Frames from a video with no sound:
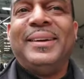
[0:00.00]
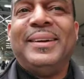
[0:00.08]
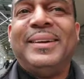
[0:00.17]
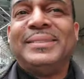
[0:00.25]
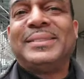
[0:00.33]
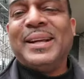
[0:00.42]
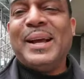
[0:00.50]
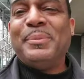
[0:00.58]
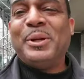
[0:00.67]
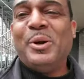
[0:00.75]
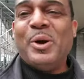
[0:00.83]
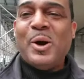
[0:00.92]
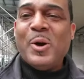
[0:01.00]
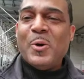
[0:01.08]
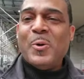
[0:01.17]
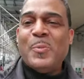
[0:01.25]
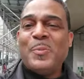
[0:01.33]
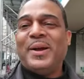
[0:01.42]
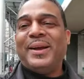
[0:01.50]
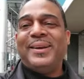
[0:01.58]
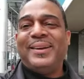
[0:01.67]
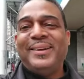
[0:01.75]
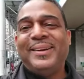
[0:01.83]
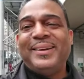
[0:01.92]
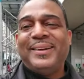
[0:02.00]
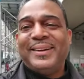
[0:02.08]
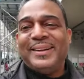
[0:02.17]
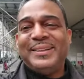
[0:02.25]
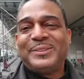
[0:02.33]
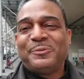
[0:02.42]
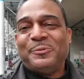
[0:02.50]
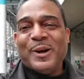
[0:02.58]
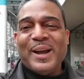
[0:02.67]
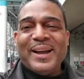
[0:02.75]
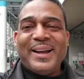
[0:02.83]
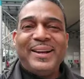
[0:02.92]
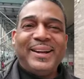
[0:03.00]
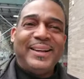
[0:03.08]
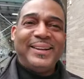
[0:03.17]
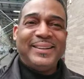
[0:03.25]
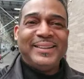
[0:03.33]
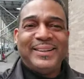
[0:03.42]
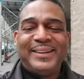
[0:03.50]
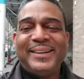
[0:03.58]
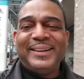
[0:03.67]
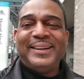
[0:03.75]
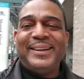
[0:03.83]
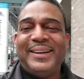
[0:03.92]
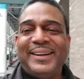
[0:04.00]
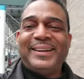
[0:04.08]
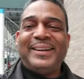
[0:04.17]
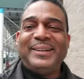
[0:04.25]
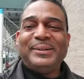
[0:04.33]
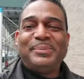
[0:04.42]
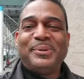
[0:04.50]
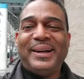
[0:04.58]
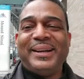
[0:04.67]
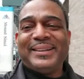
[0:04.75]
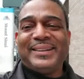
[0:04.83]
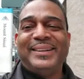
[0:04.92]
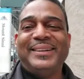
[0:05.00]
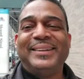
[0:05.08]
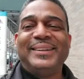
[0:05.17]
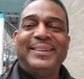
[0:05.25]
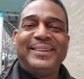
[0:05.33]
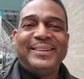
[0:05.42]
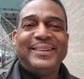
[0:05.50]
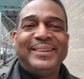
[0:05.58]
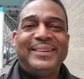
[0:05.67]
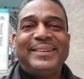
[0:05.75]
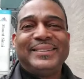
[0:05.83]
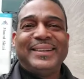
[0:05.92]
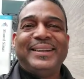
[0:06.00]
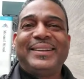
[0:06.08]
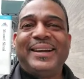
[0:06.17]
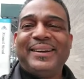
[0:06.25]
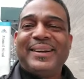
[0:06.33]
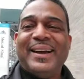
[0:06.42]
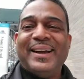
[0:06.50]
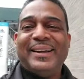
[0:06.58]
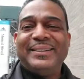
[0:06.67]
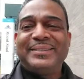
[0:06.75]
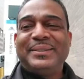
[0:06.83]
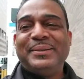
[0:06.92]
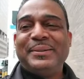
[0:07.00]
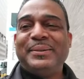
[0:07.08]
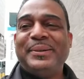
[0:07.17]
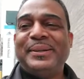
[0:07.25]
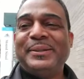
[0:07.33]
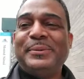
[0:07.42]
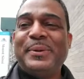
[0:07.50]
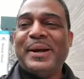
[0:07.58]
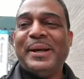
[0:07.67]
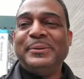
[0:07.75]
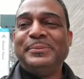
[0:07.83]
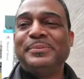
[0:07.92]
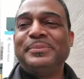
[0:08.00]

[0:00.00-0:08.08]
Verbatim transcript: It's time to go home. It's Friday, and I need a break. Take care, guys. Bye.